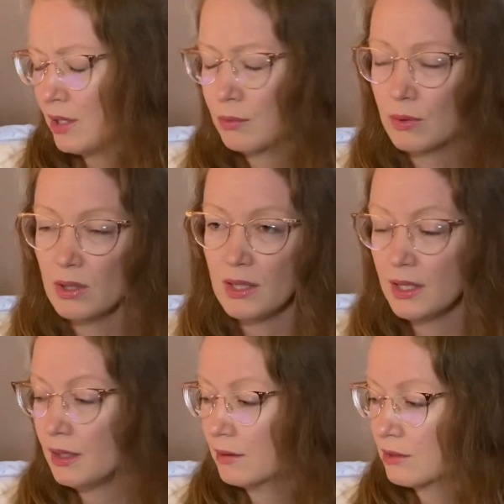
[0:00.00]
And
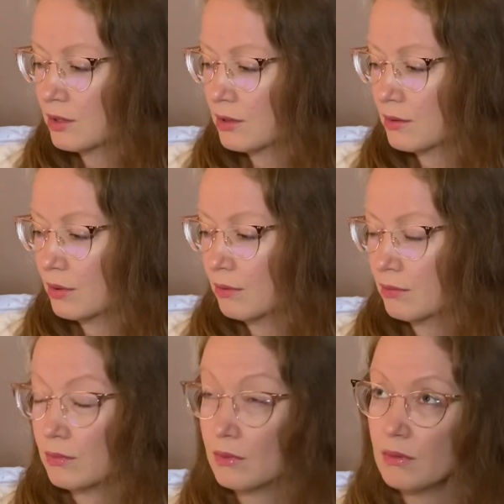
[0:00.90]
really, just
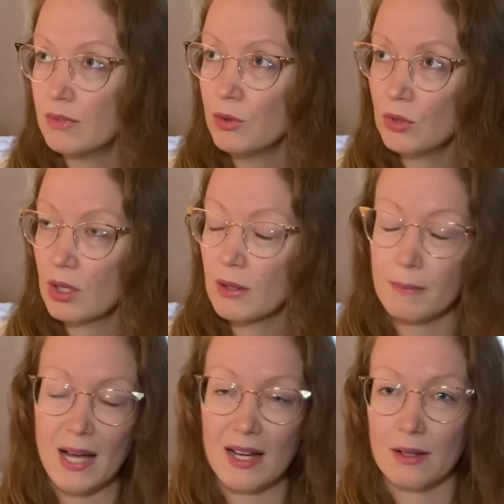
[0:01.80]
if you look
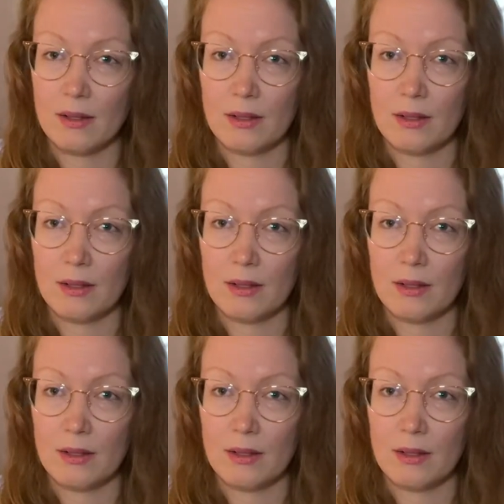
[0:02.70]
back